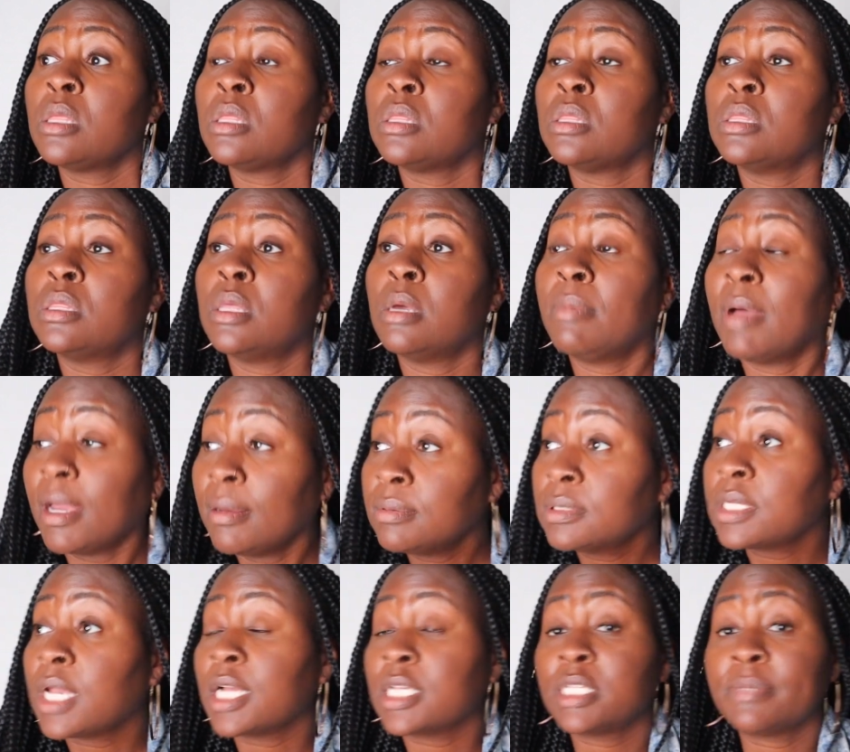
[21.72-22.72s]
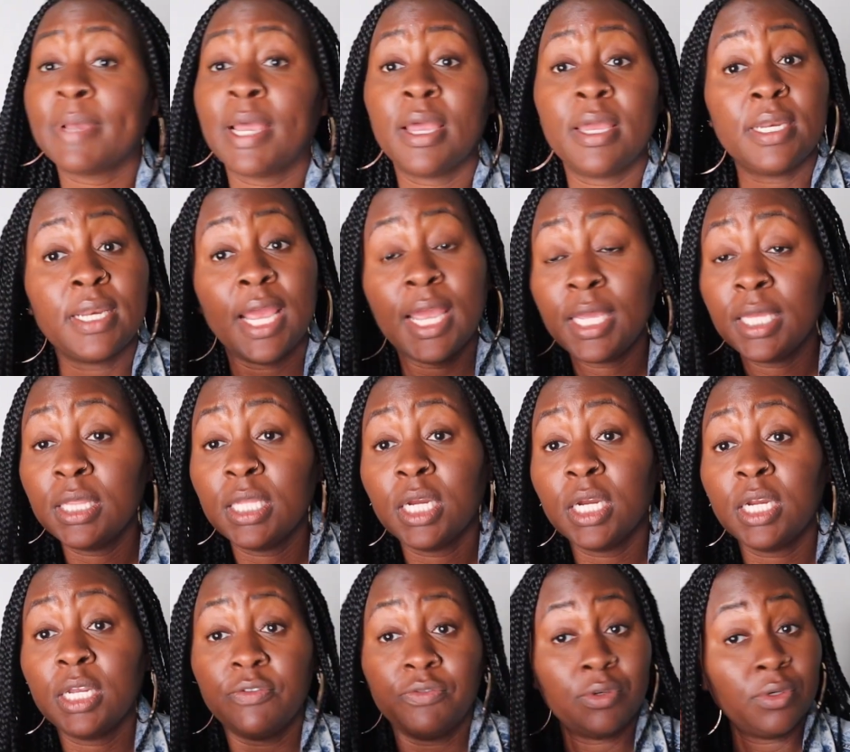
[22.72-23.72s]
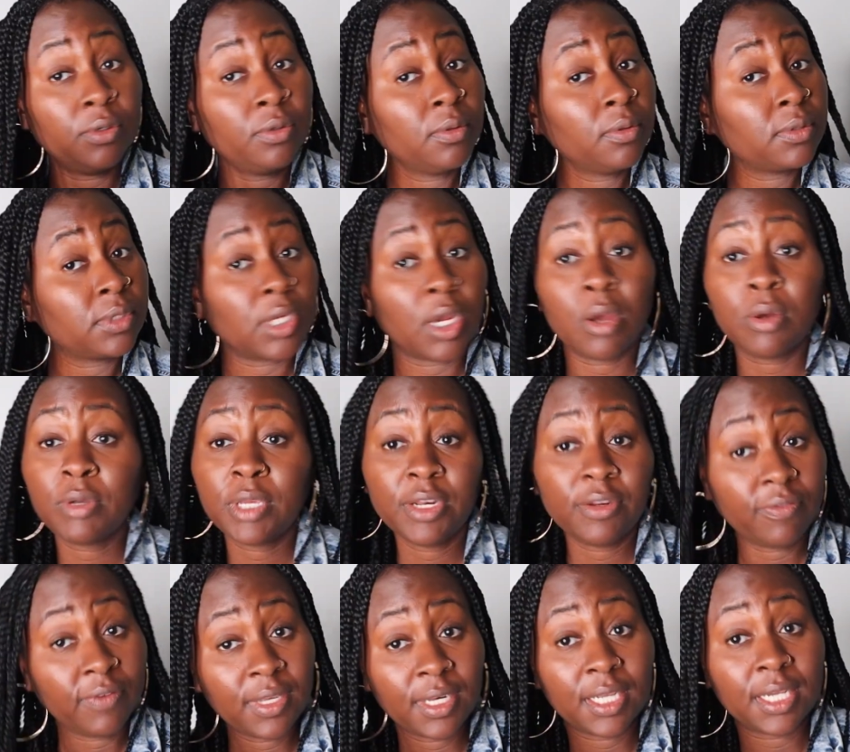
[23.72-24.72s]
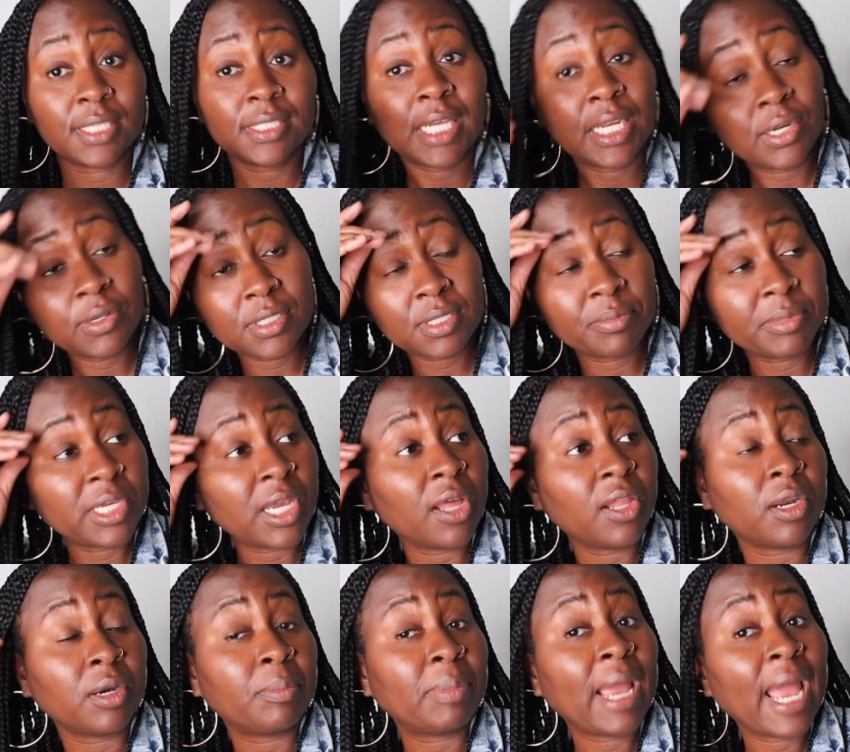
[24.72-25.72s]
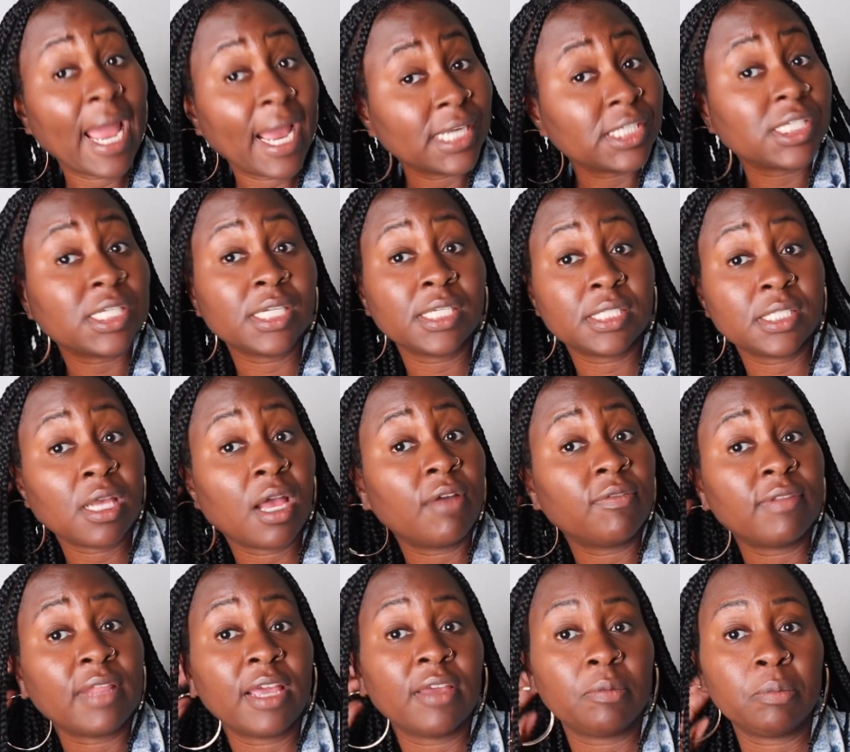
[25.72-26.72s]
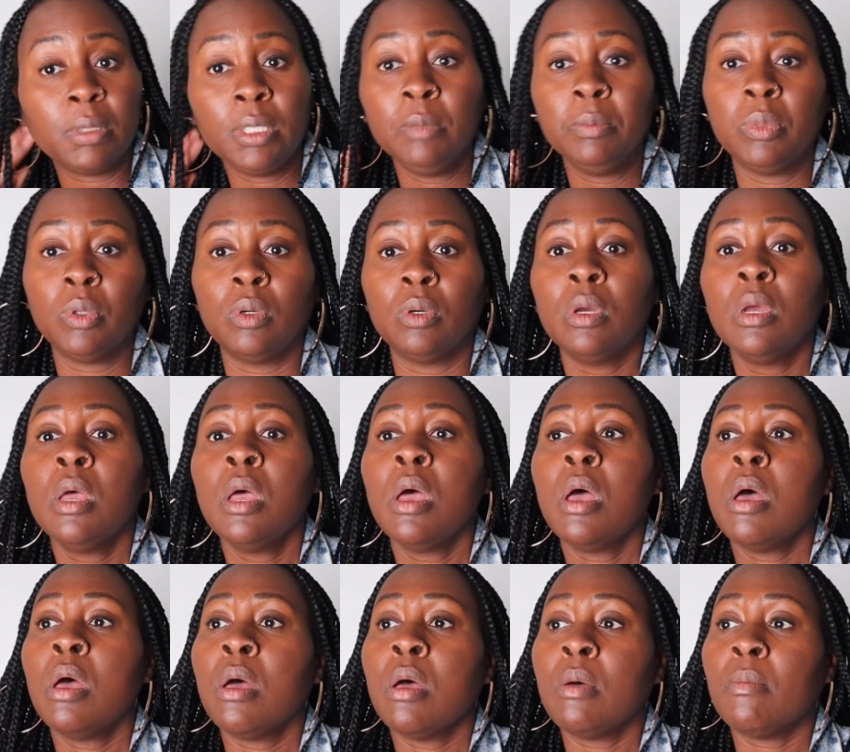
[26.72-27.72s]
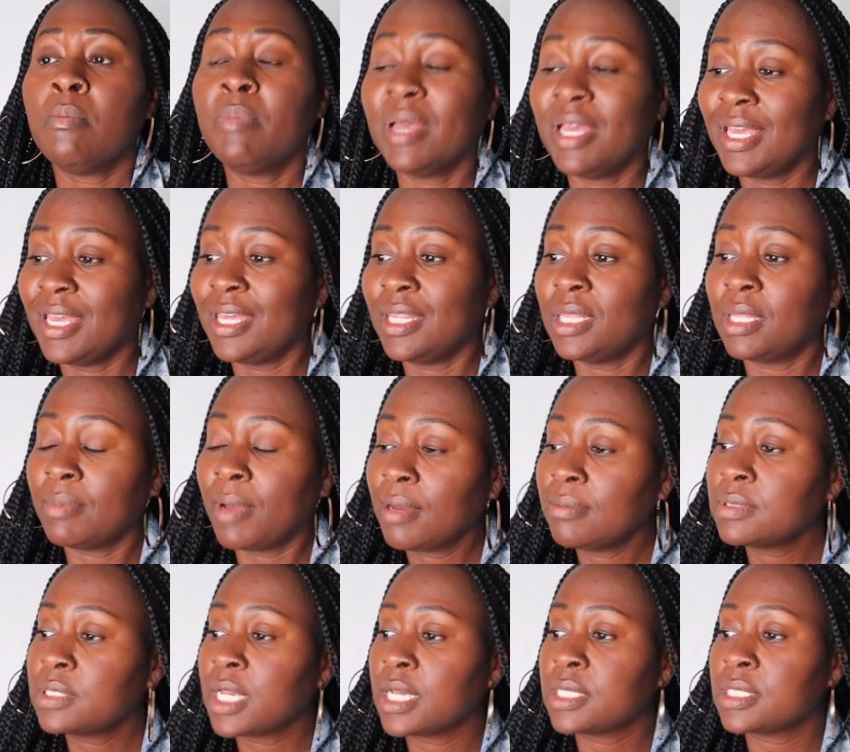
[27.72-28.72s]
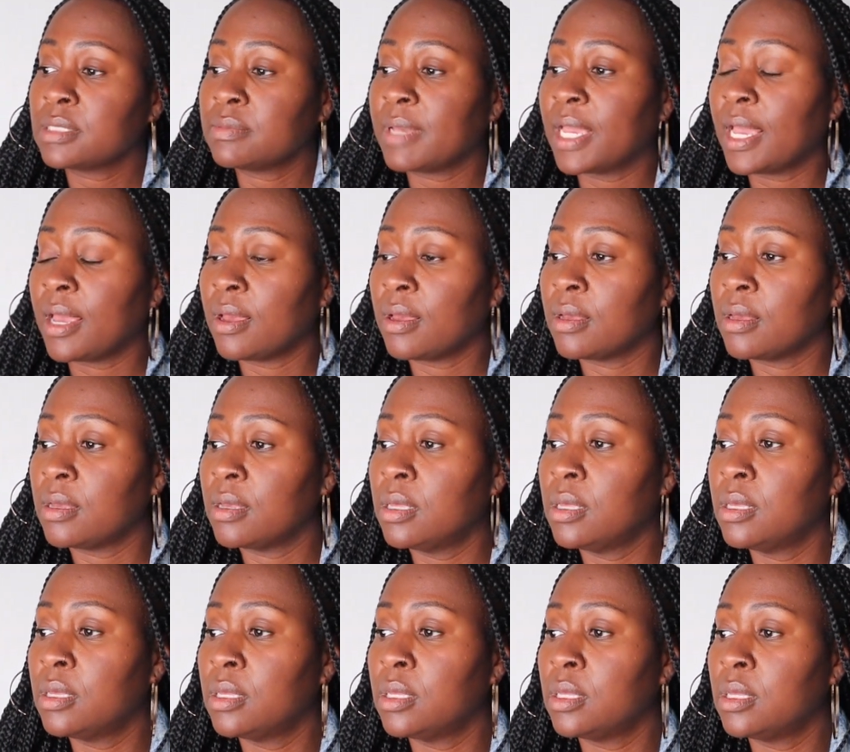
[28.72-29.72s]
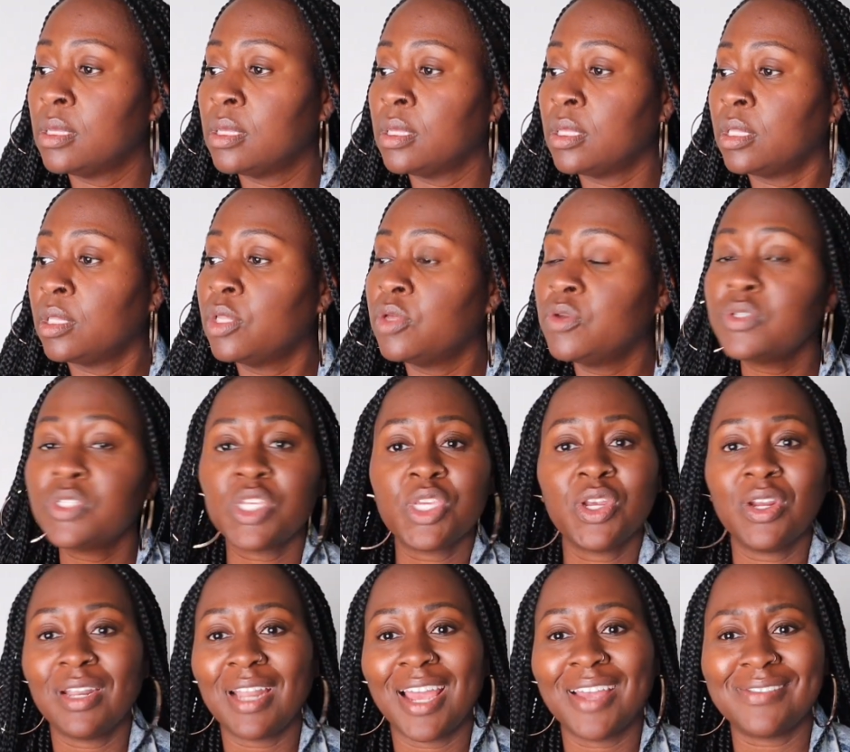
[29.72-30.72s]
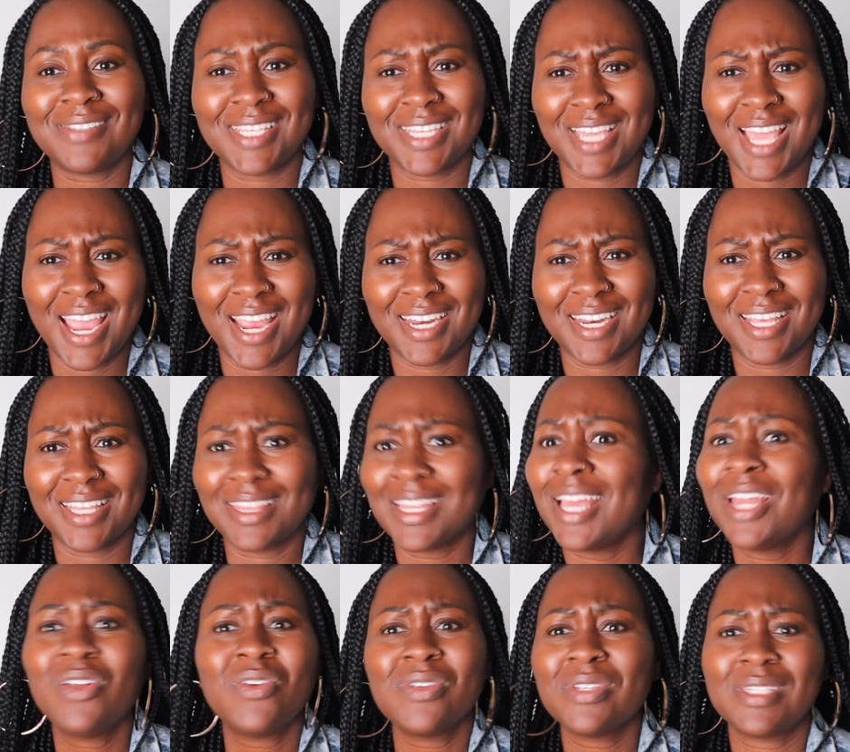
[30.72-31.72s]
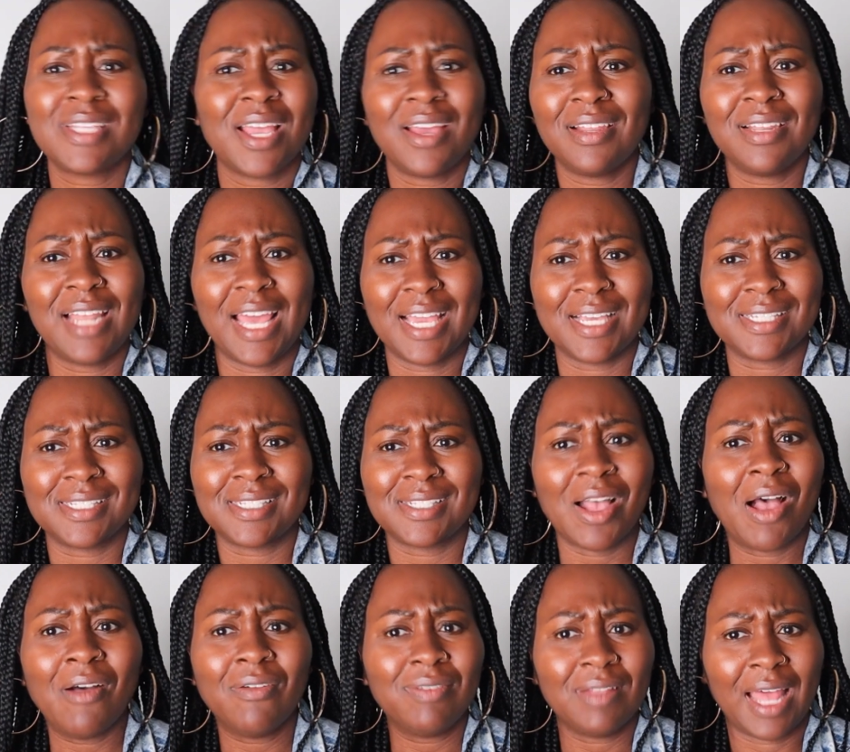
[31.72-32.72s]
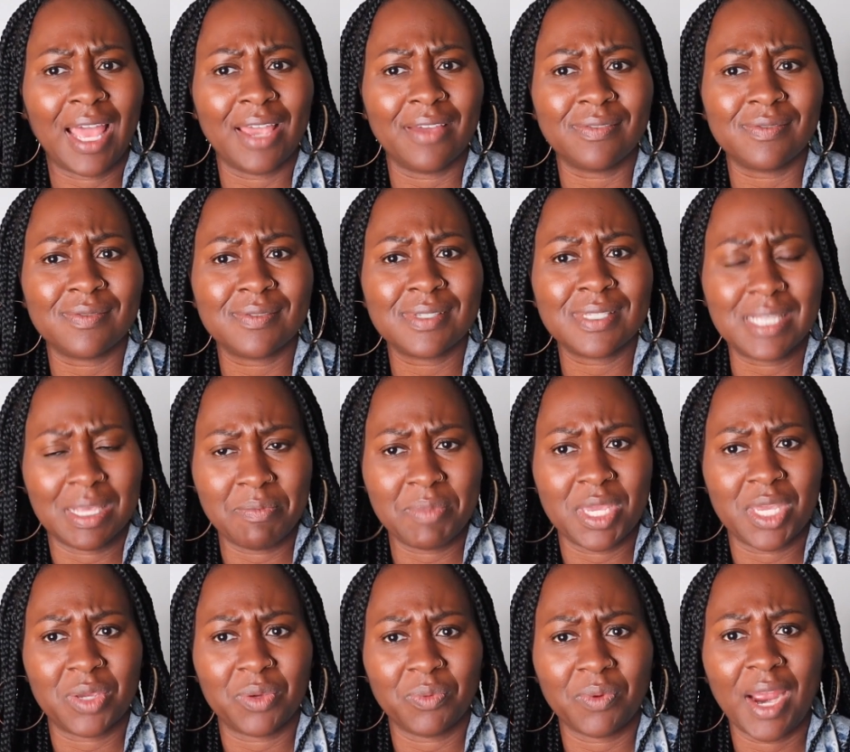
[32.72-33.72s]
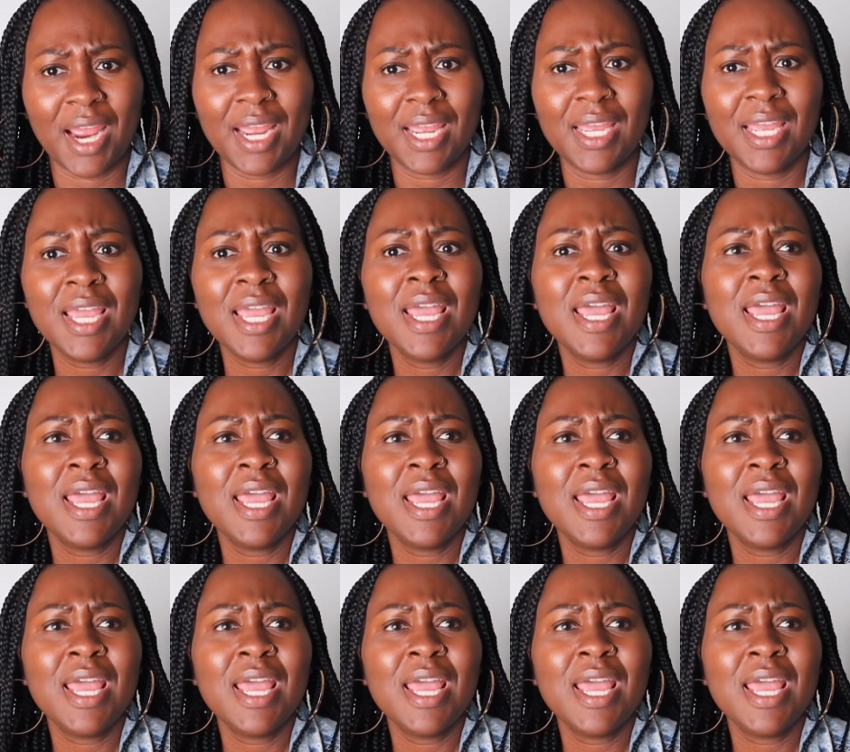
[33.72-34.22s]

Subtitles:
The Bible talks about, and hang in there if you don't get offended, because I know some of y'all are passionate soft life people, but the Bible talks about losing your life to gain it. That don't sound like soft life to me, right?